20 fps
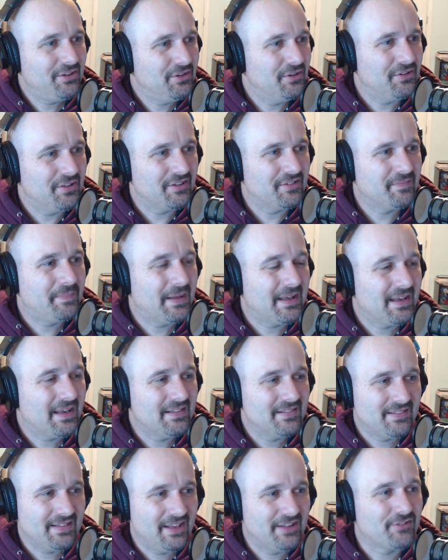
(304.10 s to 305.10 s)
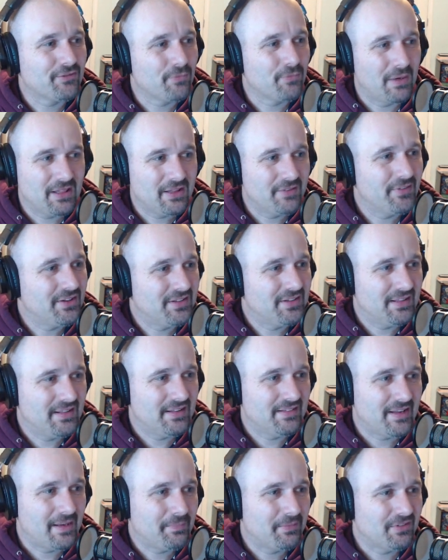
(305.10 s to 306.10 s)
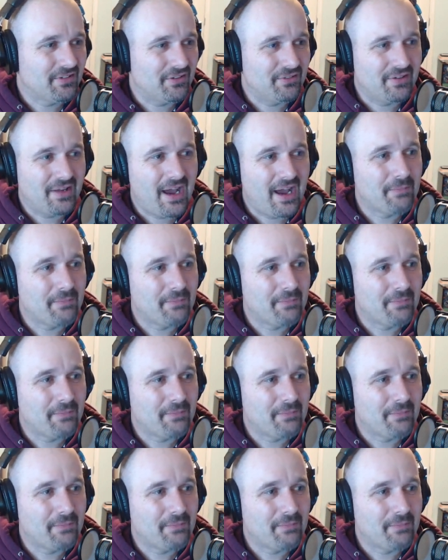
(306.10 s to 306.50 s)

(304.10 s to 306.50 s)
you this because it's relevant to this episode.